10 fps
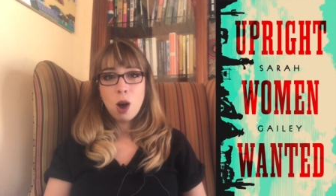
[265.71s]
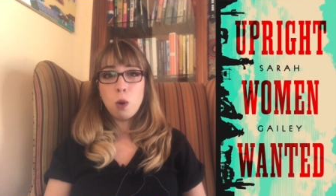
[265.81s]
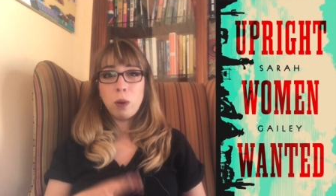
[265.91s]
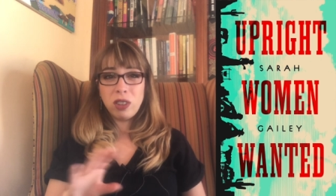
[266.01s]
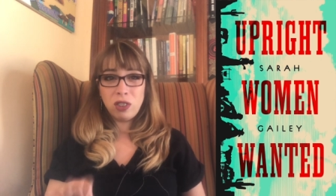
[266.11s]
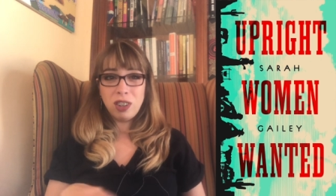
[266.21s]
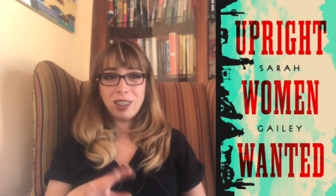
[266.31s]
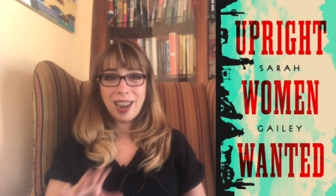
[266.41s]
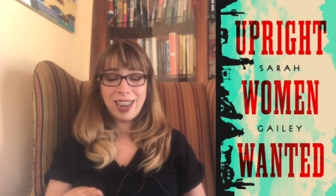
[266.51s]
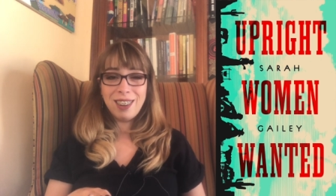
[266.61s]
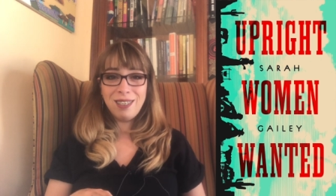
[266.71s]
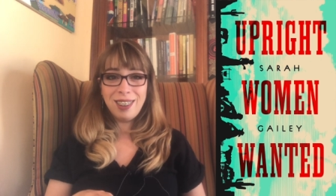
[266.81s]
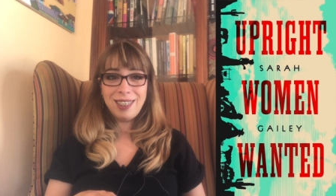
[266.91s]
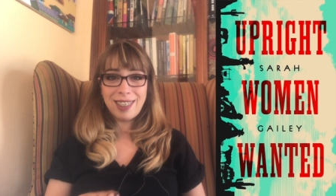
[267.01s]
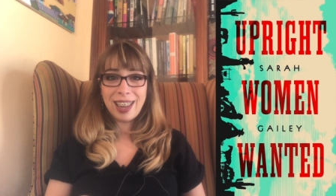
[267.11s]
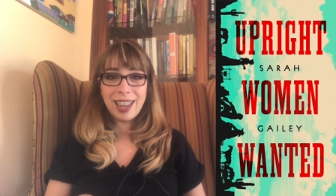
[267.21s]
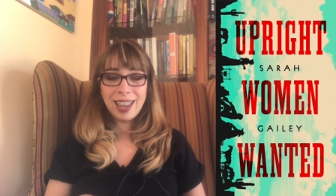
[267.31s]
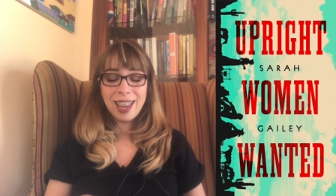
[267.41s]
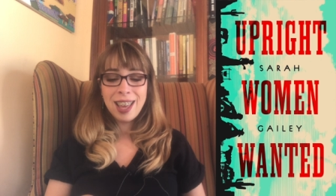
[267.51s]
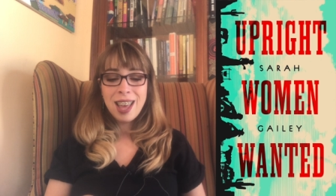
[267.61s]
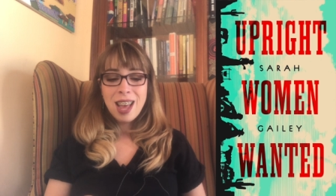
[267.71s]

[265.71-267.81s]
a Western kind of setting.